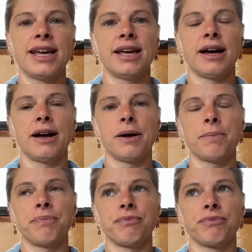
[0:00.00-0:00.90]

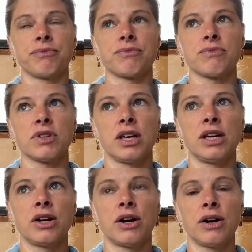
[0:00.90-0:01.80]

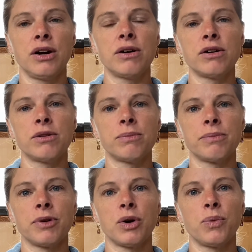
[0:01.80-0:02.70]
in our
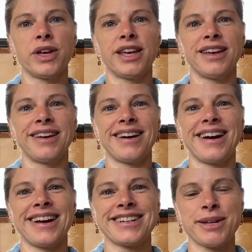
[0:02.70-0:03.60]
home,
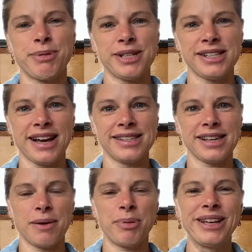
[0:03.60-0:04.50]
I actually put signs
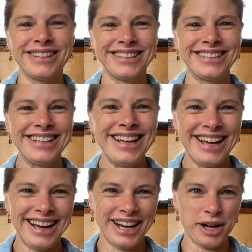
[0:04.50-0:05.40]
up
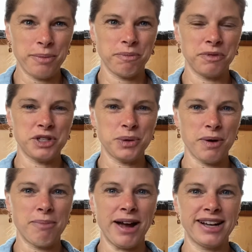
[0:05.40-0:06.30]
to
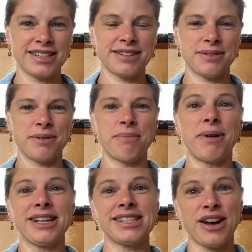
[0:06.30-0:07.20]
remind
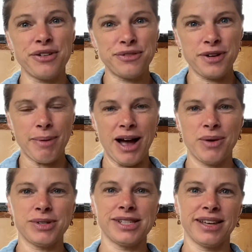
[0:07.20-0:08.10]
myself about how
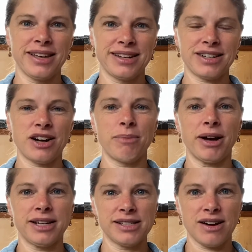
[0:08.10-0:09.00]
resilient our
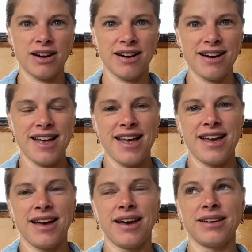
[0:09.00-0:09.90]
bodies are.
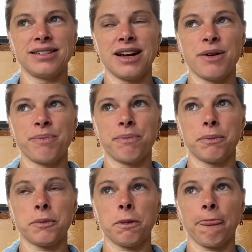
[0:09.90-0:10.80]

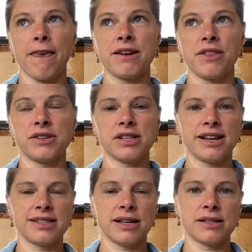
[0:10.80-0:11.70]
And another
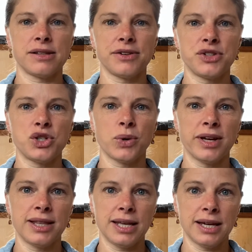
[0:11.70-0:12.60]
sign says there's joy
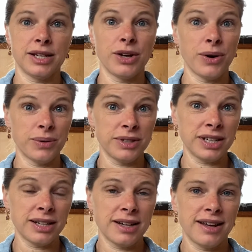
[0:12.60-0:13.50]
in the unknown,
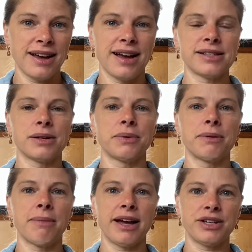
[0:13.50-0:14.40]
as a
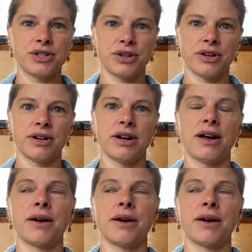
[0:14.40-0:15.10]
reminder